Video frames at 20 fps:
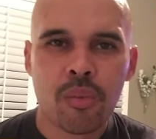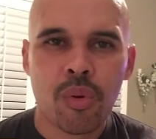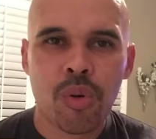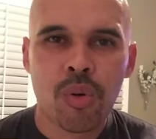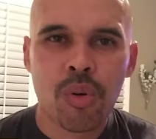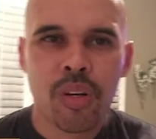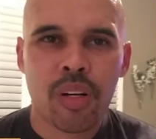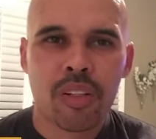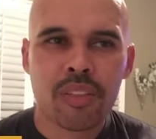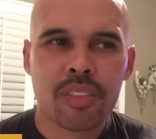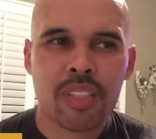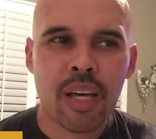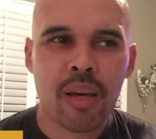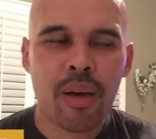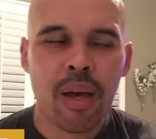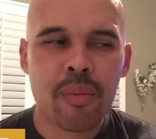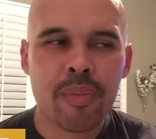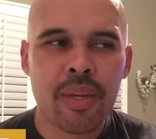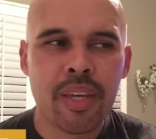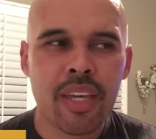Who else?
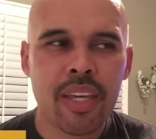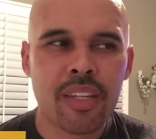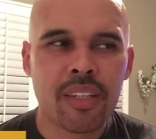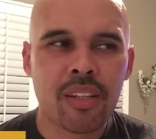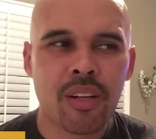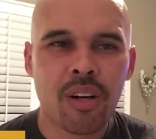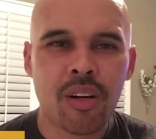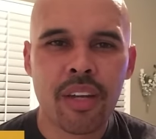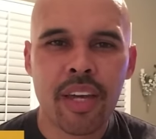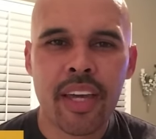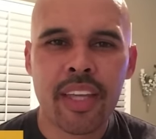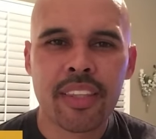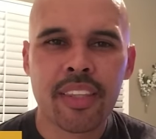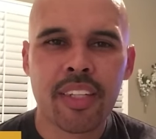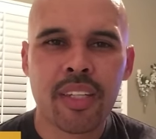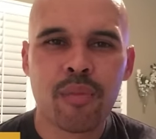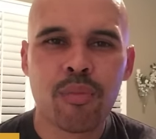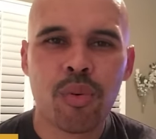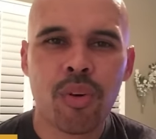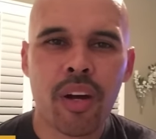I've been getting on
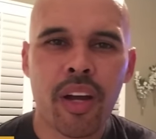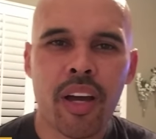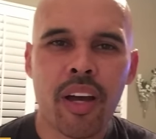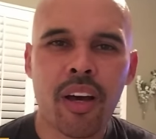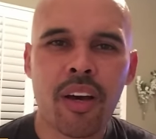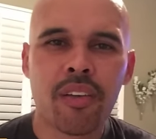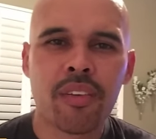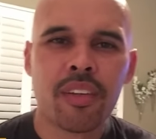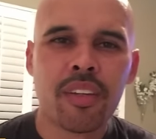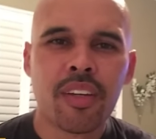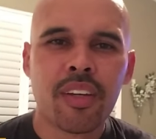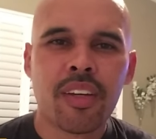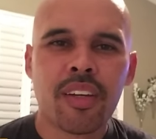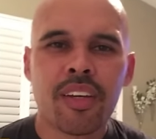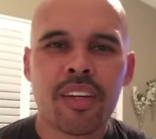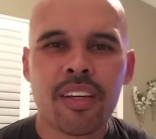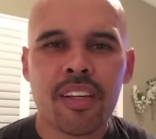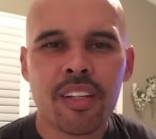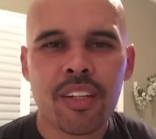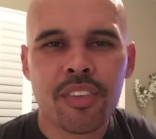Anthony Brown.
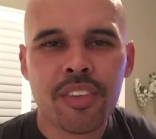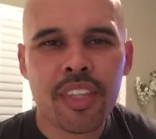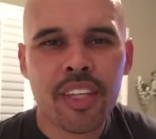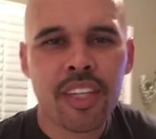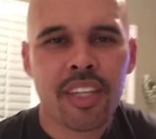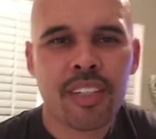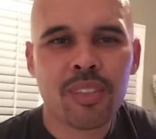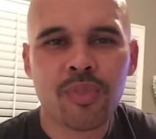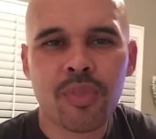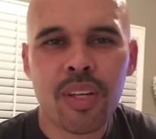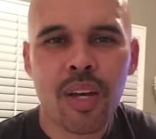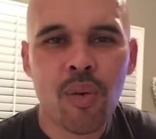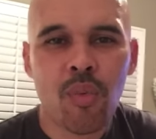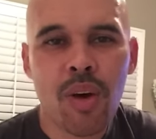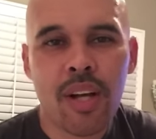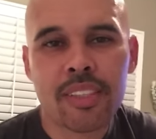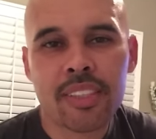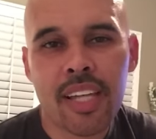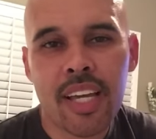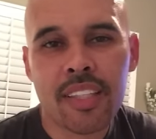You know, the thing is, when I
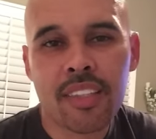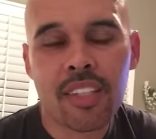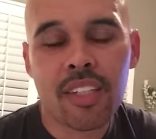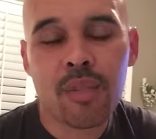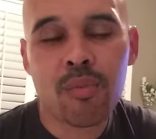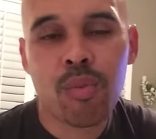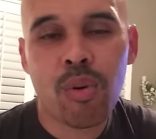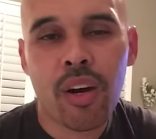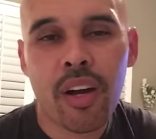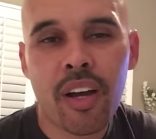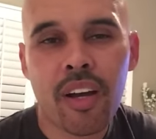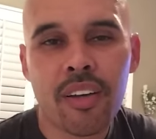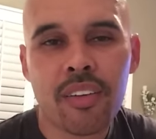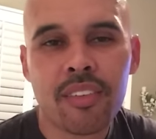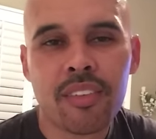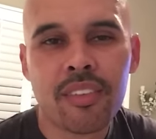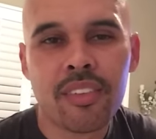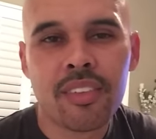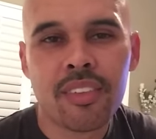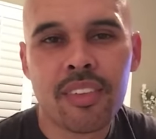watch Anthony
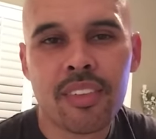Brown,